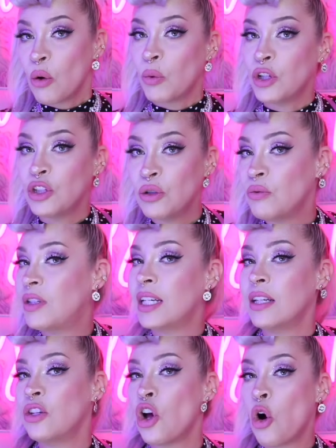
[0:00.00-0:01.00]
when you
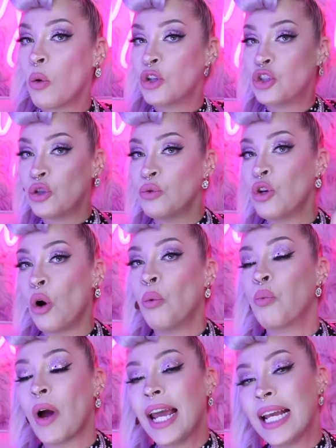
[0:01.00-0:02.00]
didn't know what you know
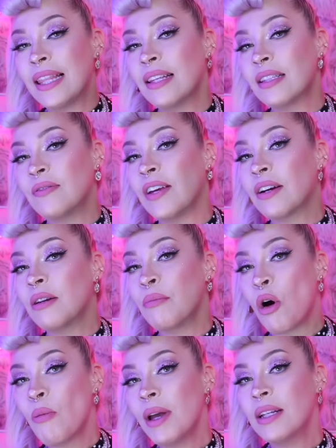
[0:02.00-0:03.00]
right in this very
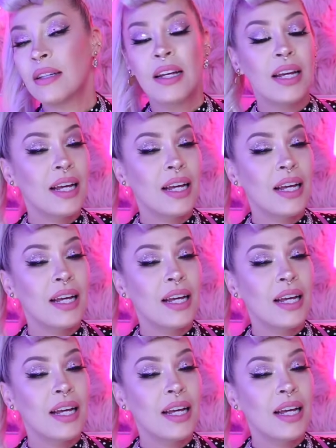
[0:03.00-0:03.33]
moment,